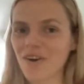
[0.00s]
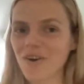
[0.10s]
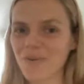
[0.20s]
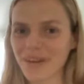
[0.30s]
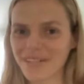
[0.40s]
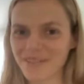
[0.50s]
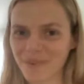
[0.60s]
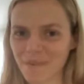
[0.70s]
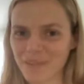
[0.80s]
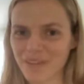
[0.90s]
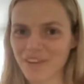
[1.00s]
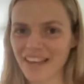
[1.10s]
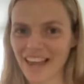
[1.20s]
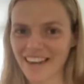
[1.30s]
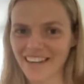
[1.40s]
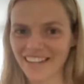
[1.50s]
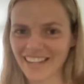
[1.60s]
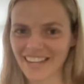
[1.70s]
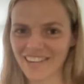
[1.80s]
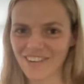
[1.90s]
always remember that you can
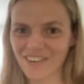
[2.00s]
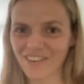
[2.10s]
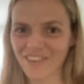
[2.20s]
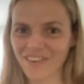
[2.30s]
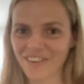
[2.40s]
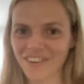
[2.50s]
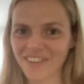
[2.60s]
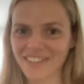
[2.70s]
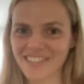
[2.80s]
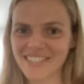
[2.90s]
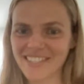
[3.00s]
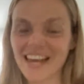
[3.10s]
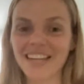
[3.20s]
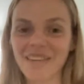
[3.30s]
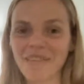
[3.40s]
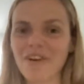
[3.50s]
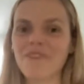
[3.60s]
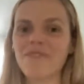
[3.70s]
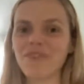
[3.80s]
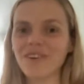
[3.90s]
lean on those unlimited
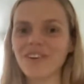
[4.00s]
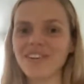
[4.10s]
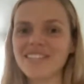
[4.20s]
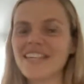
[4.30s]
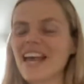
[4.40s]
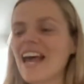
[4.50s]
foods.